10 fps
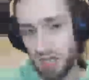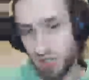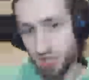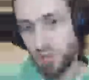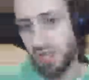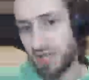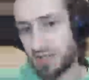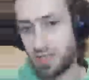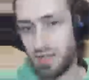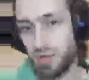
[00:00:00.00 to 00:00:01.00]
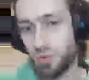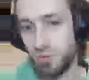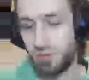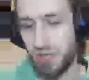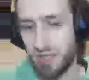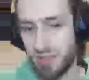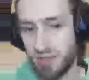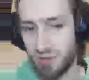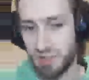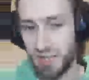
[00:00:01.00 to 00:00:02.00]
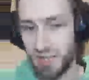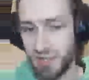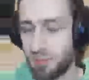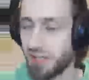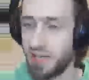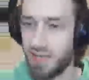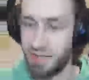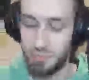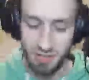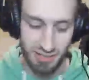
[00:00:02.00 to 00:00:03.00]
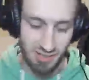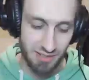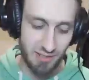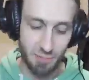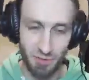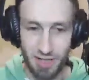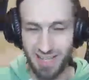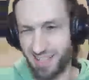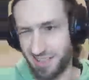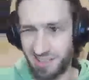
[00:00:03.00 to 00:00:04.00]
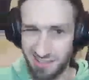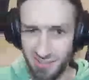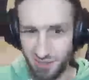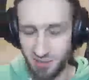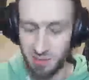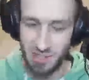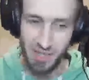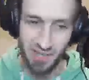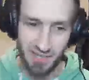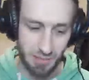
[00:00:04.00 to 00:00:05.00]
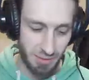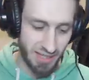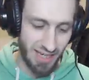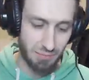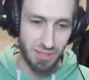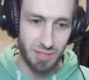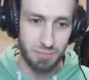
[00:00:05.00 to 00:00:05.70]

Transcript: you get all of the kinstones, and then the p-hat appears at the spot, and then you can start doing the p-hat minute,